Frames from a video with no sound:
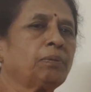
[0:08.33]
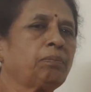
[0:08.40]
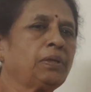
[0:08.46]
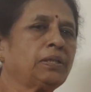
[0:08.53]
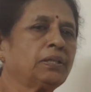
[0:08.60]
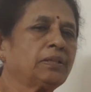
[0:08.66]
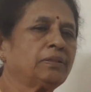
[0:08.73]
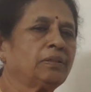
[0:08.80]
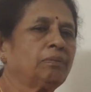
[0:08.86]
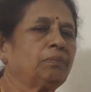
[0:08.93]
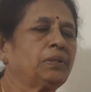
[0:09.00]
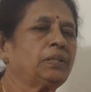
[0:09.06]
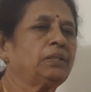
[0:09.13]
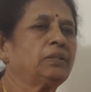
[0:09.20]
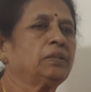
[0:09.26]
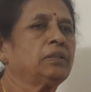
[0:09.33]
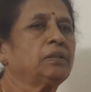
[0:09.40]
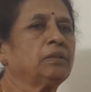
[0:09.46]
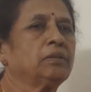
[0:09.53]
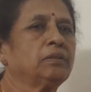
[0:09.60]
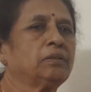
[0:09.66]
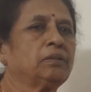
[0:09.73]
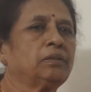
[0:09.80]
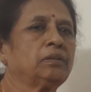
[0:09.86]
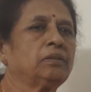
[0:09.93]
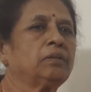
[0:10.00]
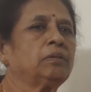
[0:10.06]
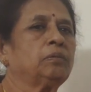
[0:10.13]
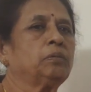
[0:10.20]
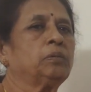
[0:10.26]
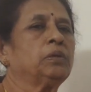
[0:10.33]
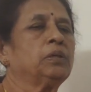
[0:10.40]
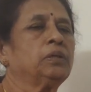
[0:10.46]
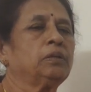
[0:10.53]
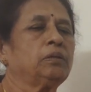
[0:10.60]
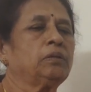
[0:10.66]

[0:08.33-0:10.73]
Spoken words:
public examination and how